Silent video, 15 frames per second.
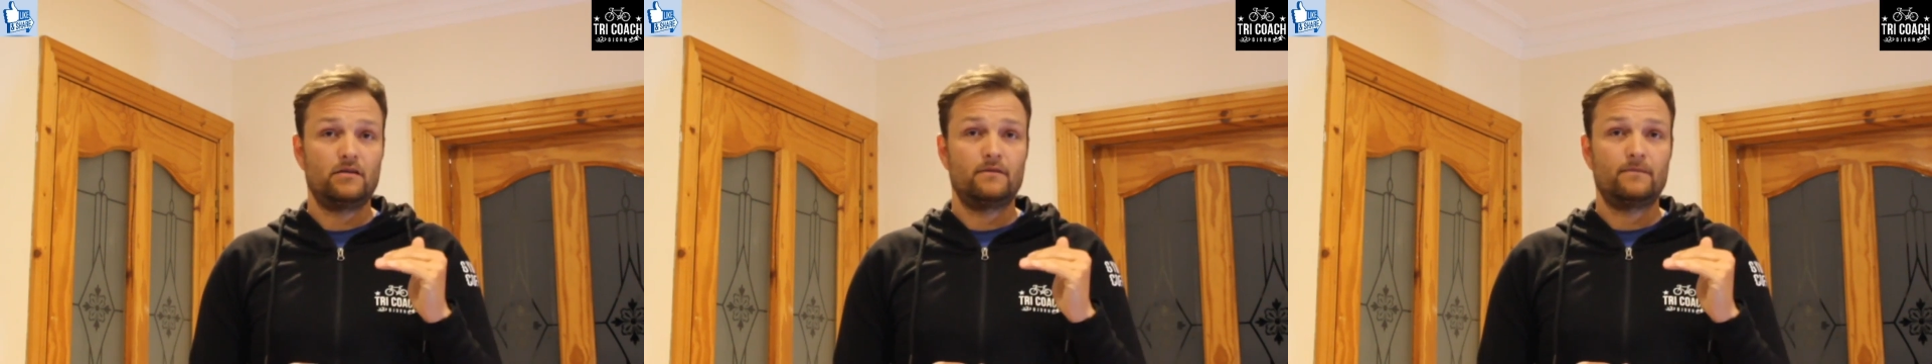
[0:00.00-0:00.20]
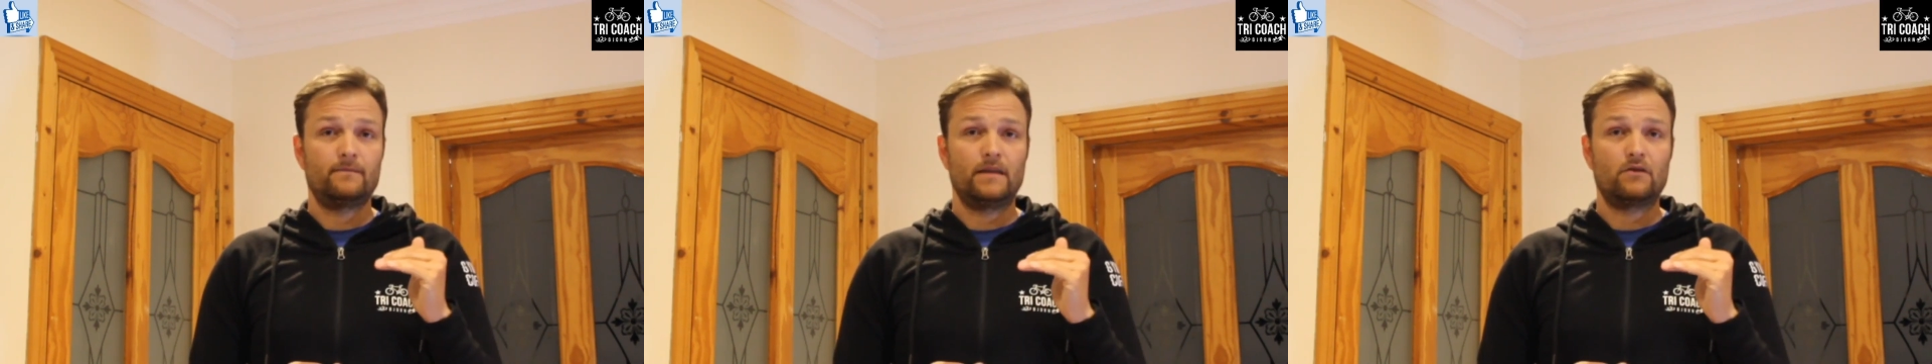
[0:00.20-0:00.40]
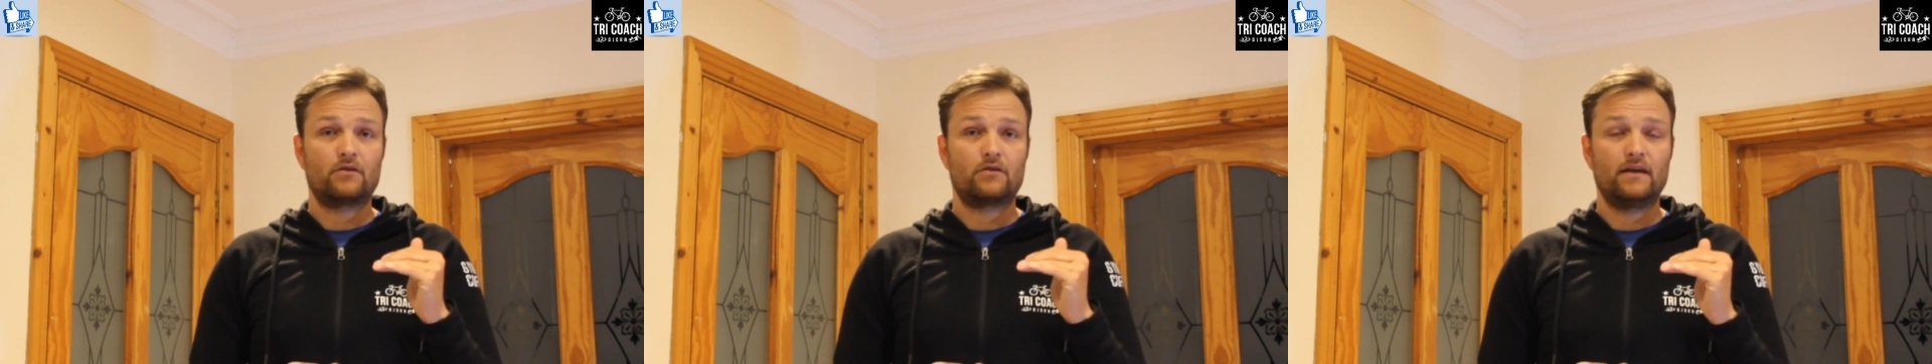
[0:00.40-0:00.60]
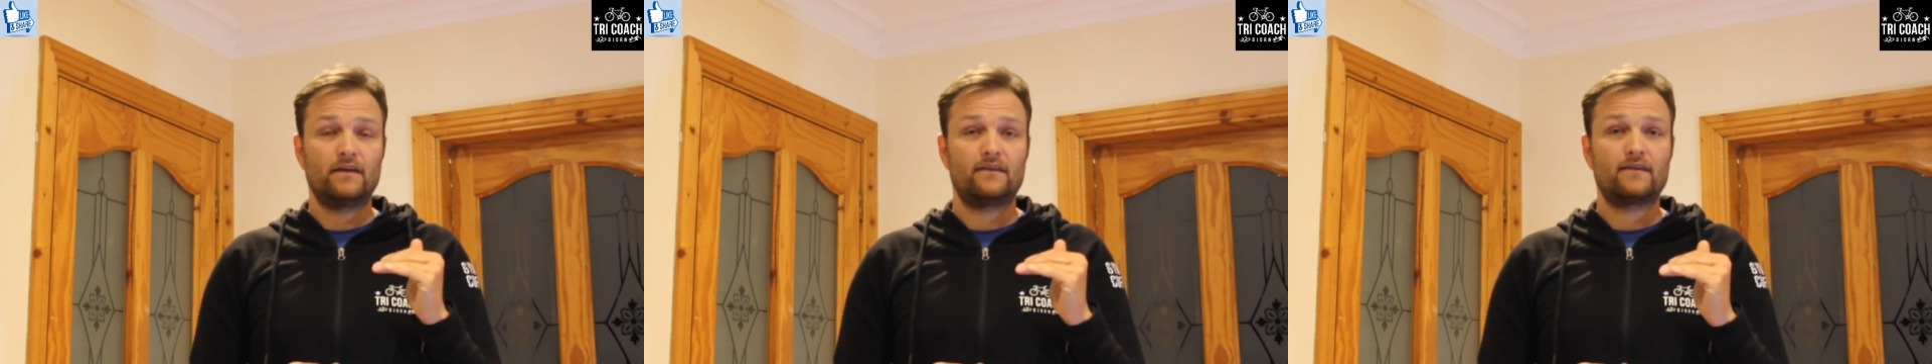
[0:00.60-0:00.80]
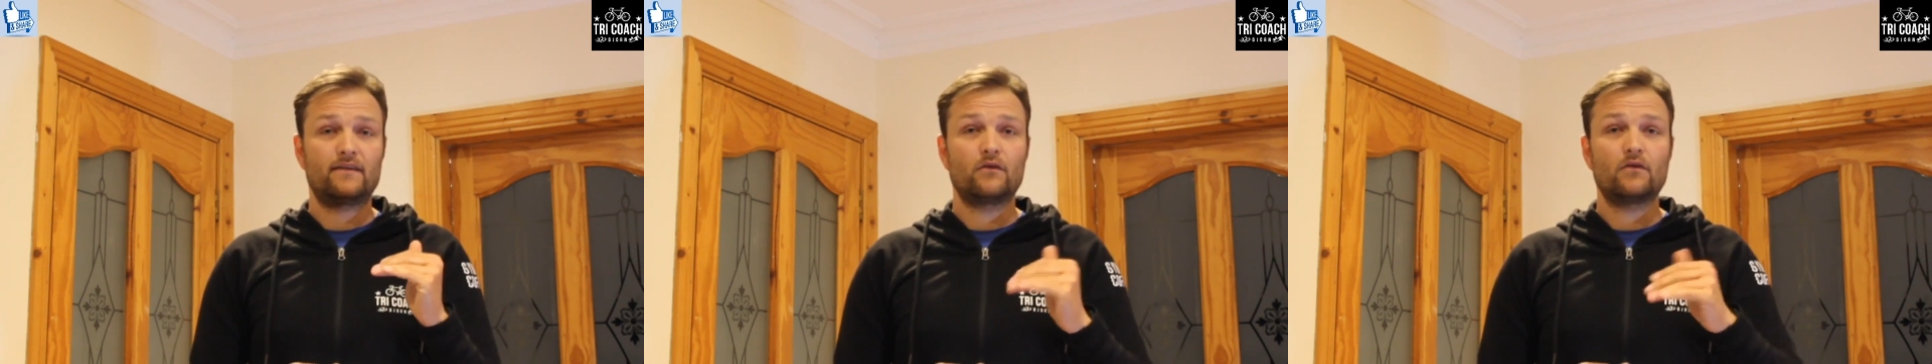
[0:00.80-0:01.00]
Okay,
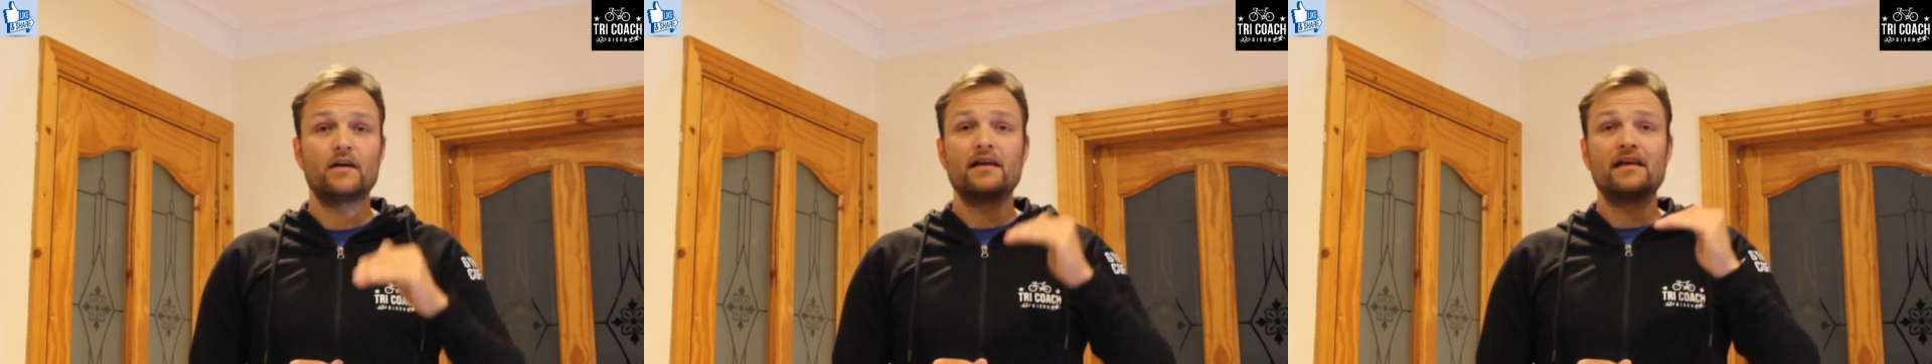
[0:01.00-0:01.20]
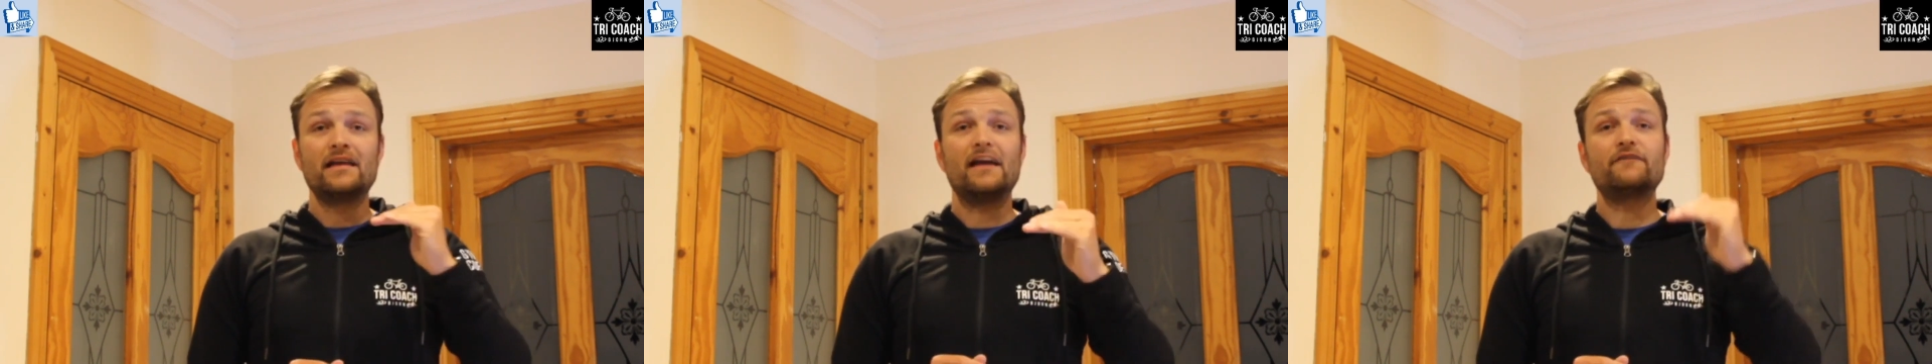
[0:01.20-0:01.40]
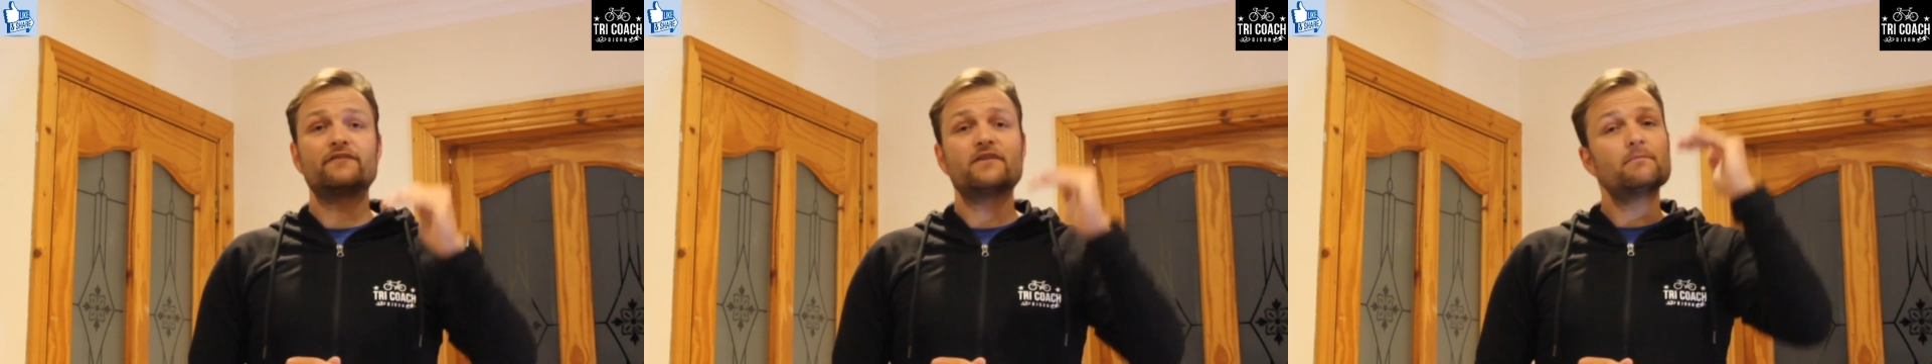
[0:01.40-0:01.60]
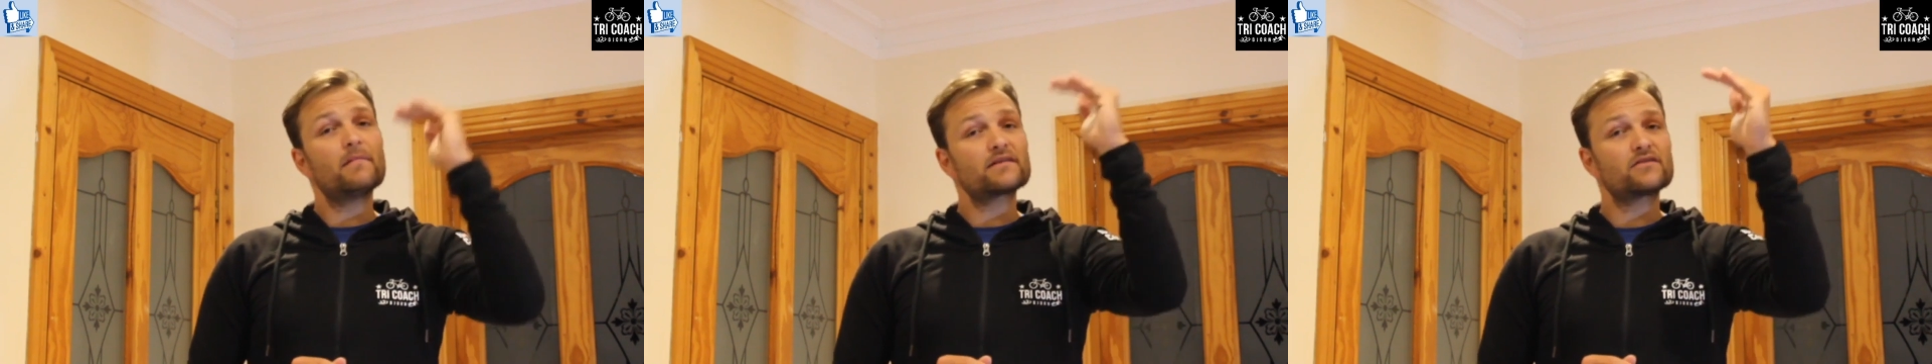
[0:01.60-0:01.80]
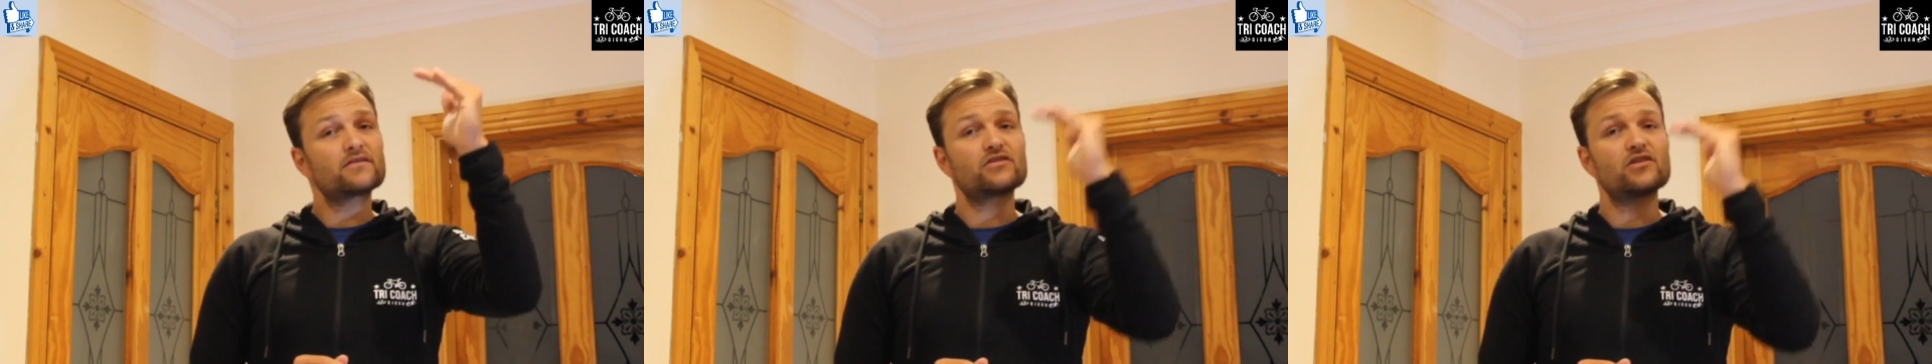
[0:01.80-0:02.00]
so if the
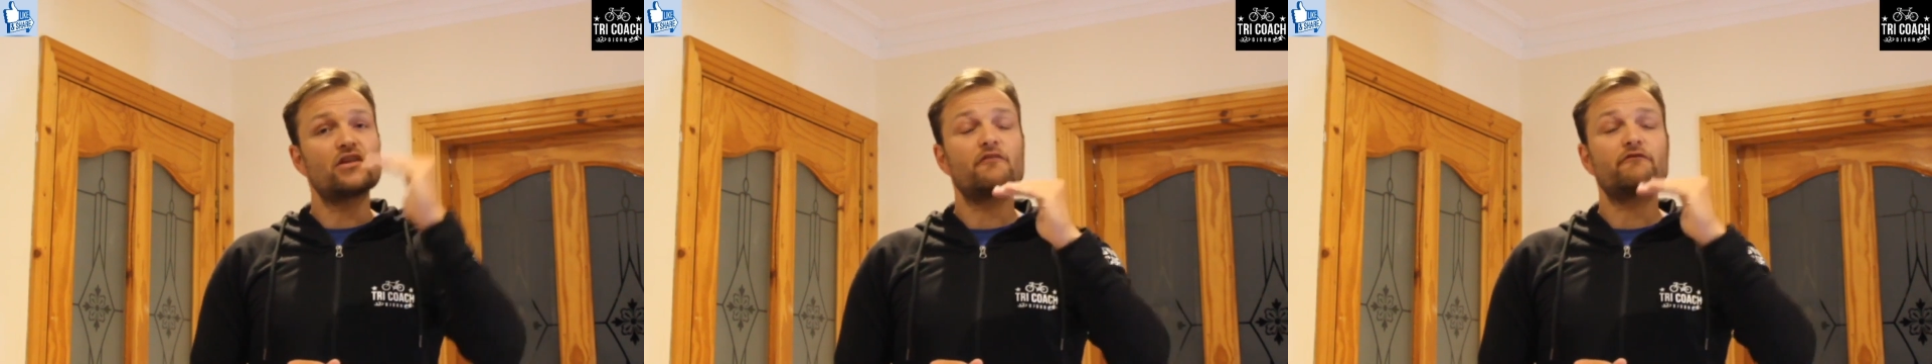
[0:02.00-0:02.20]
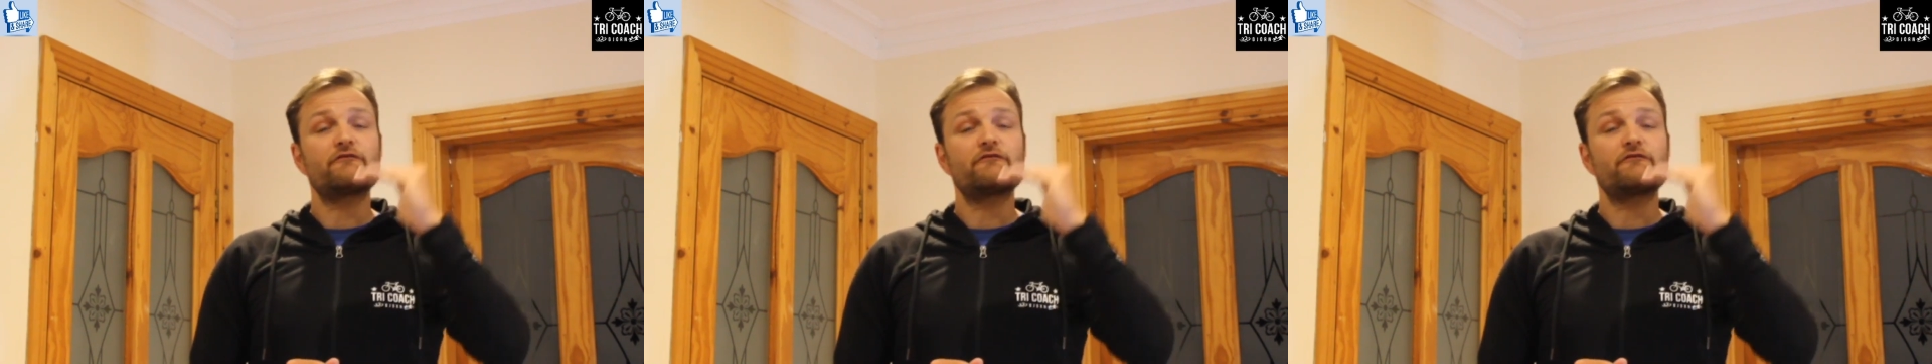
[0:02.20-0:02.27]
muscles are not